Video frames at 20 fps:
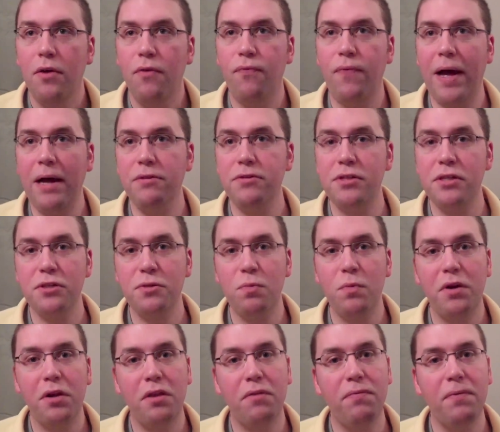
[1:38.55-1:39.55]
Faustus,
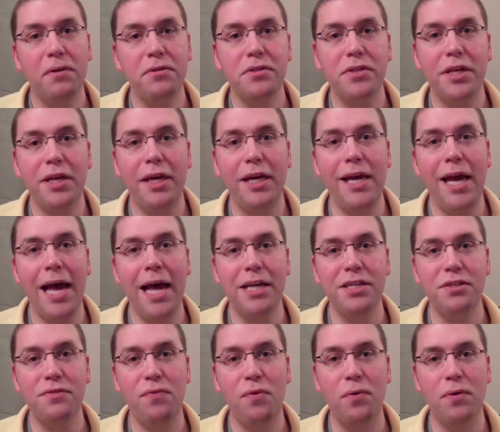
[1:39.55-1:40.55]
one of the first thing he
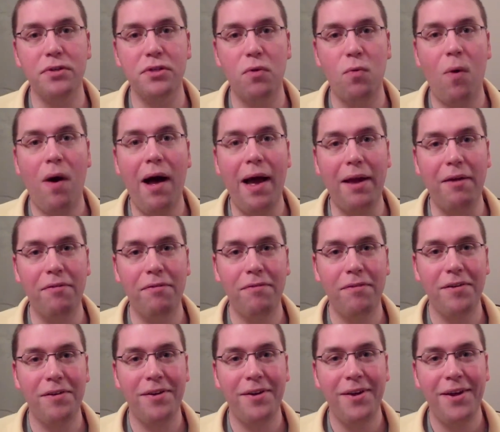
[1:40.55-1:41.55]
asks for is a
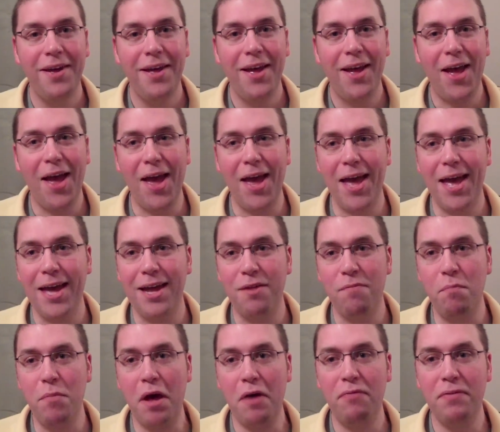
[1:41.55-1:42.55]
wife,
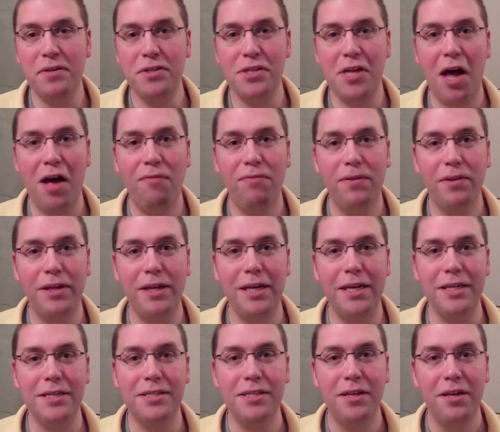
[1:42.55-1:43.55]
and
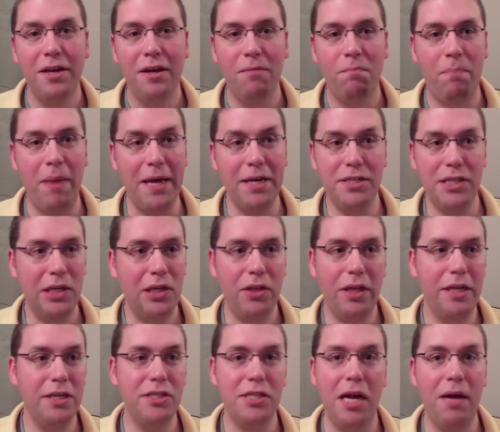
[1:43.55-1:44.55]
Mephistopheles
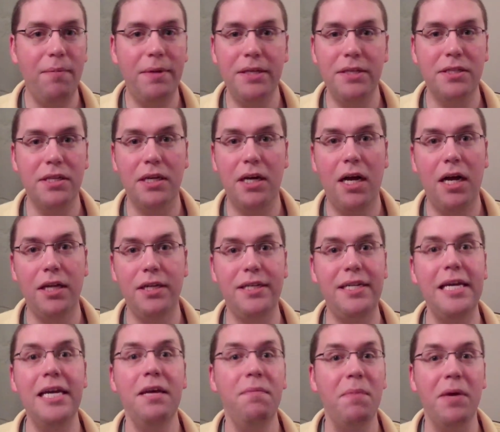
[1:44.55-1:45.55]
basically summons a, a
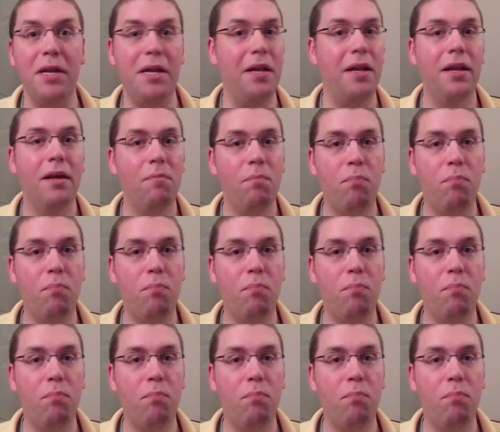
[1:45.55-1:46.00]
demon